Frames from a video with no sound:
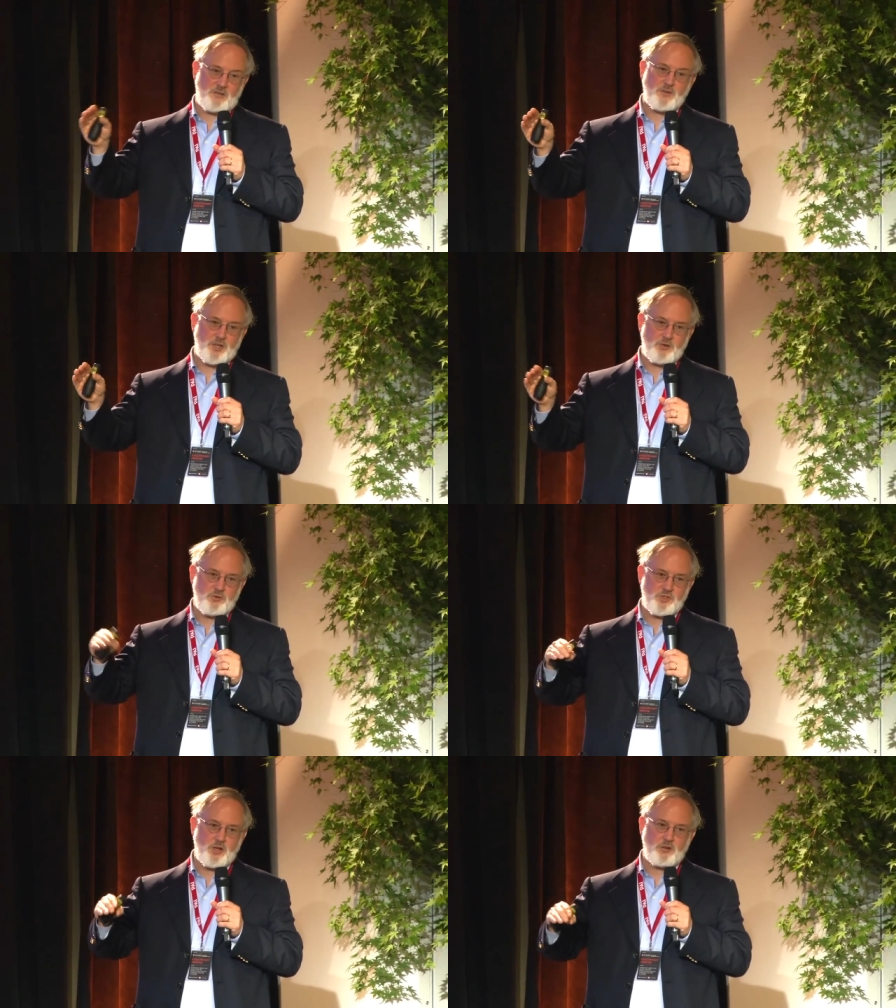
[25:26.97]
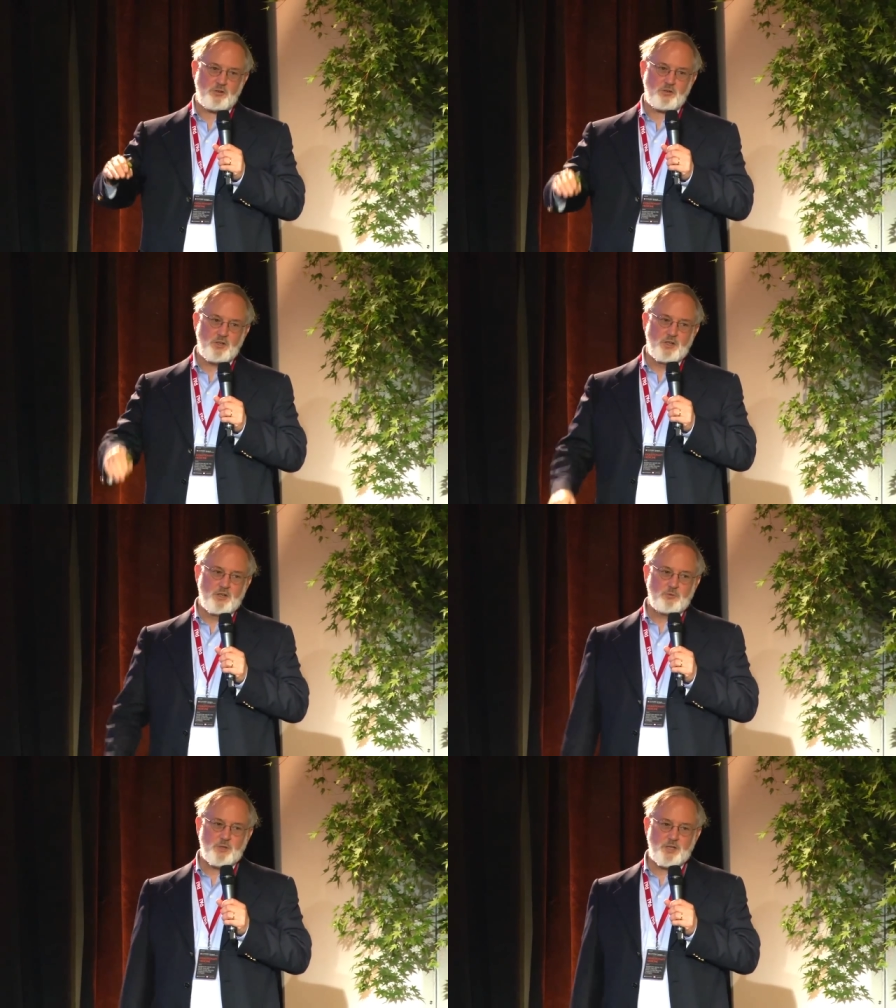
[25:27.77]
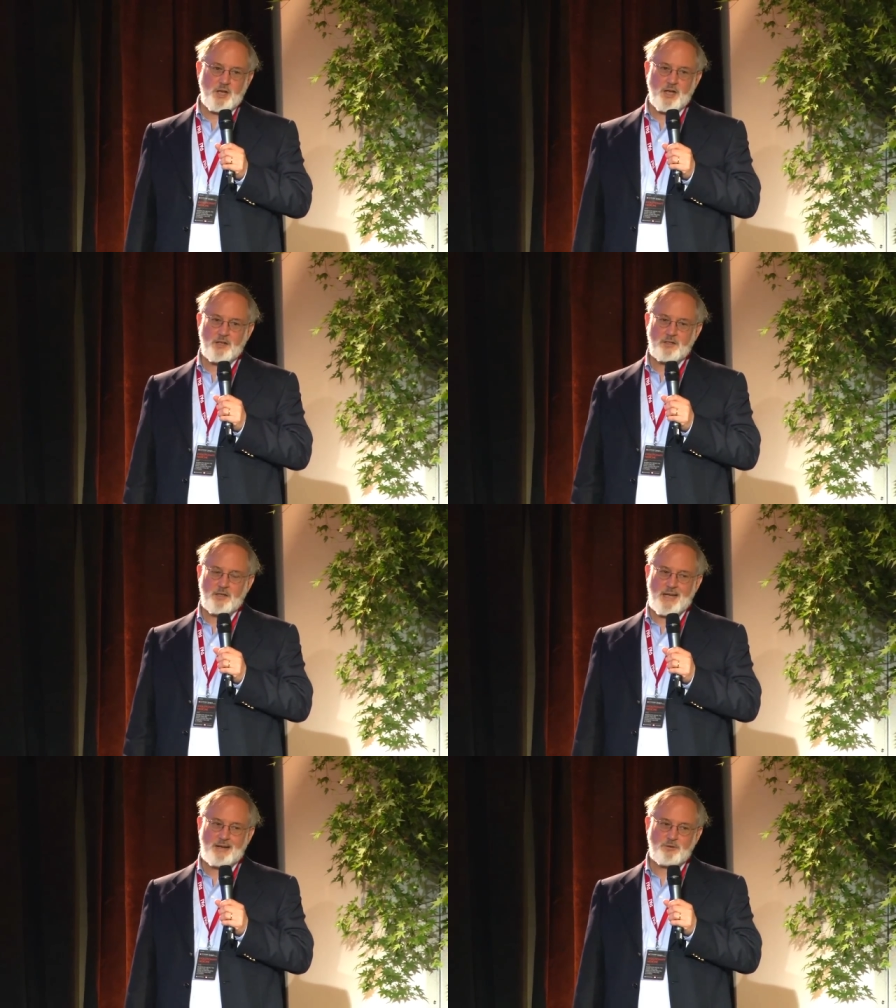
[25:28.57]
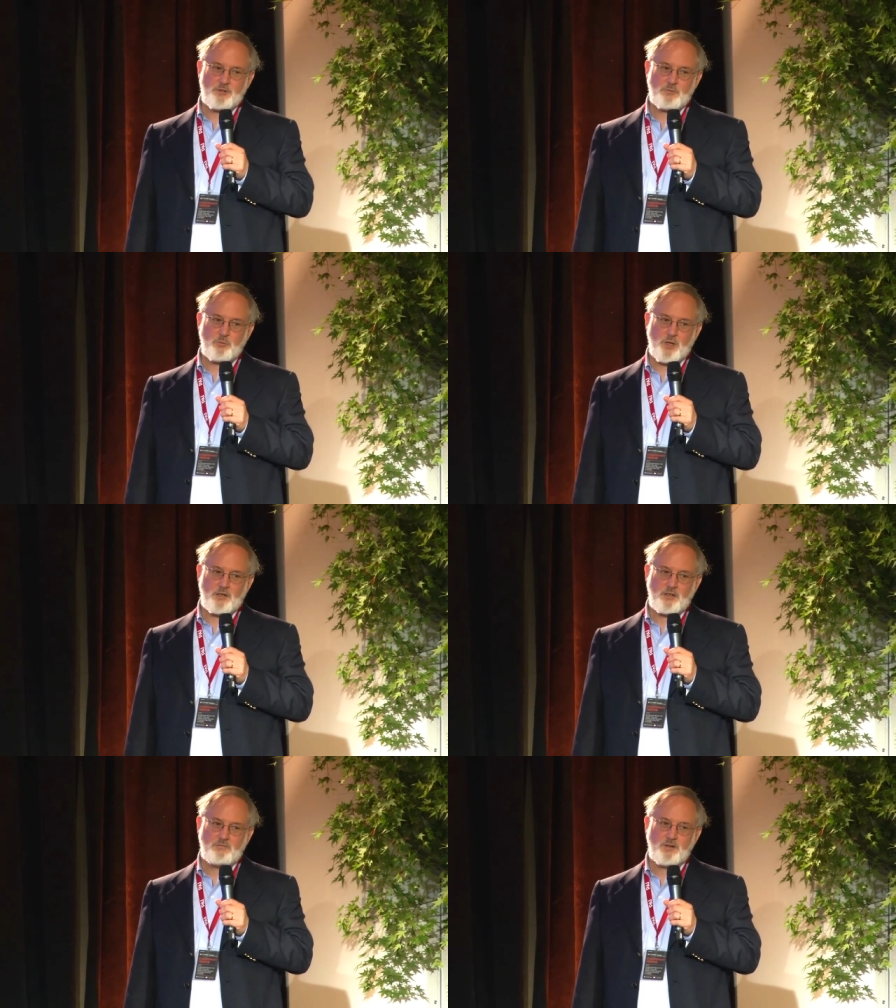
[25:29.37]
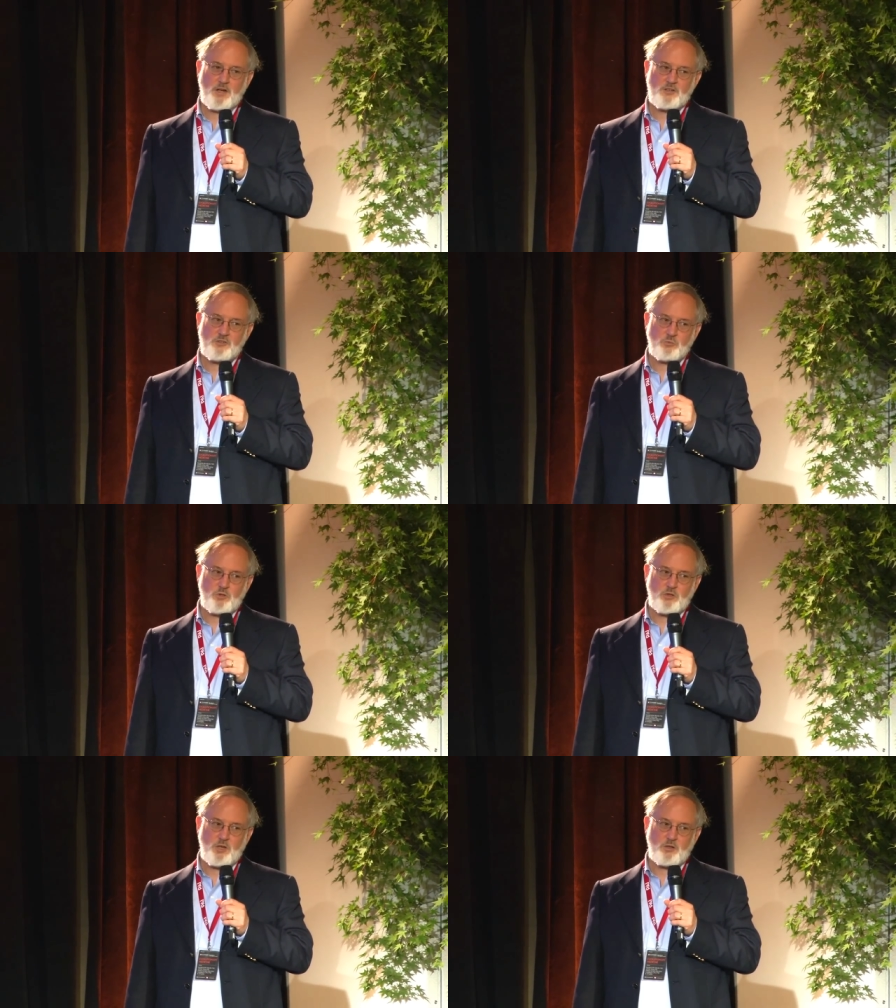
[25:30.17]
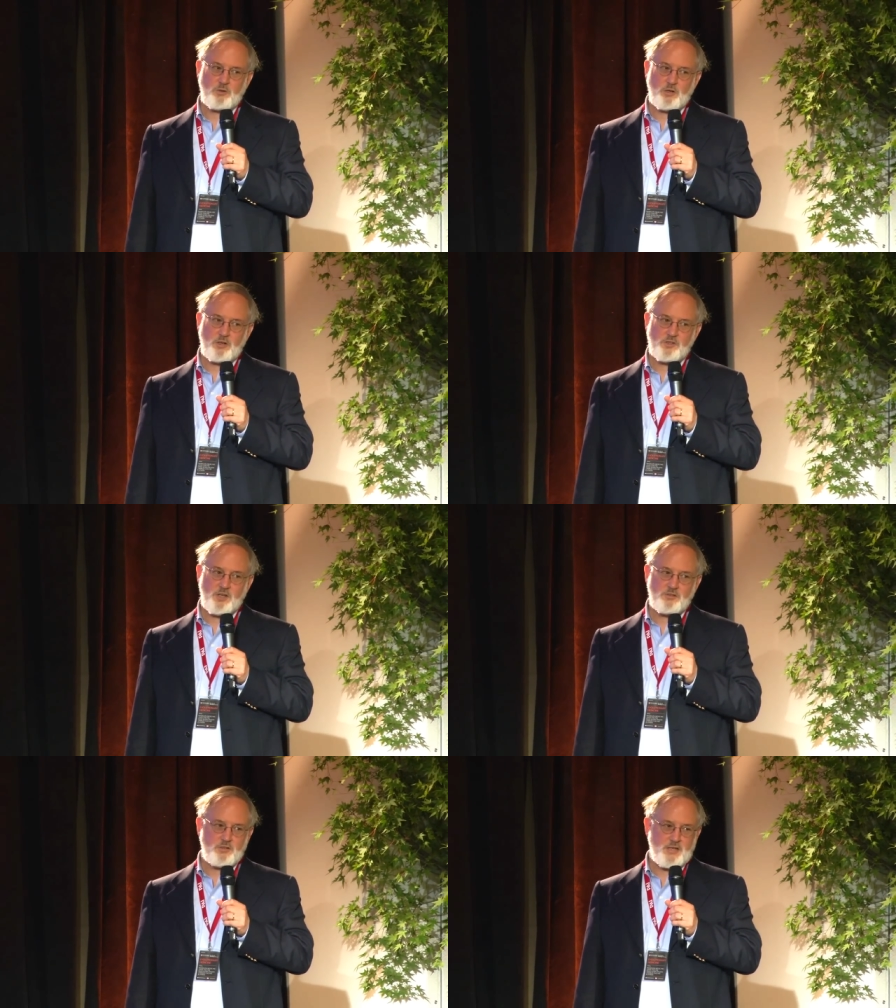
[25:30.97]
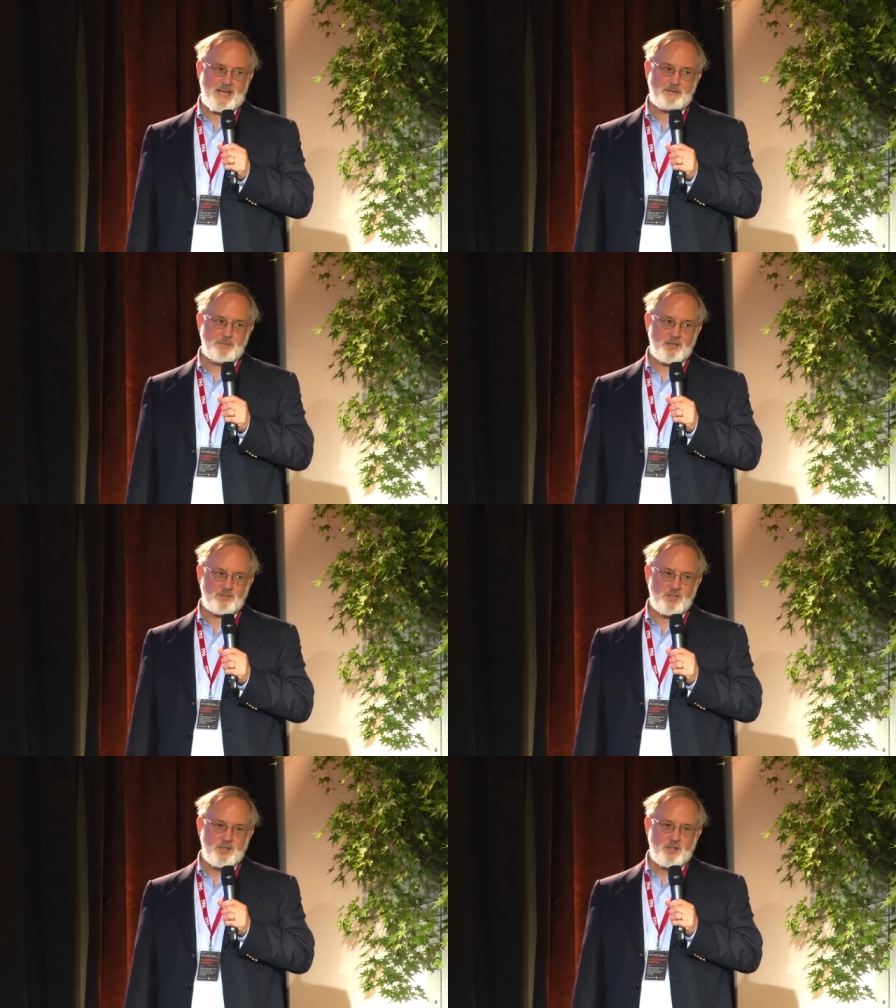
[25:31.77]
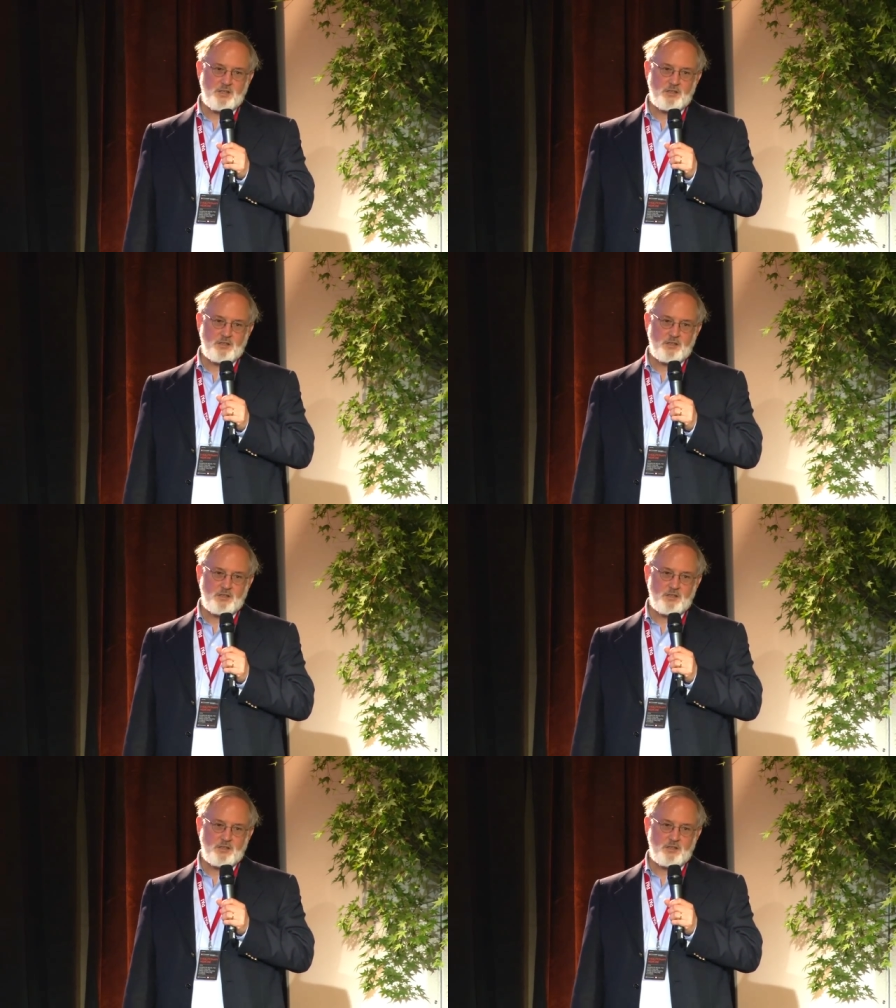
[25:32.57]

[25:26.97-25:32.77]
Seven years younger, we die on the average. But what I did find is a World Health Organization database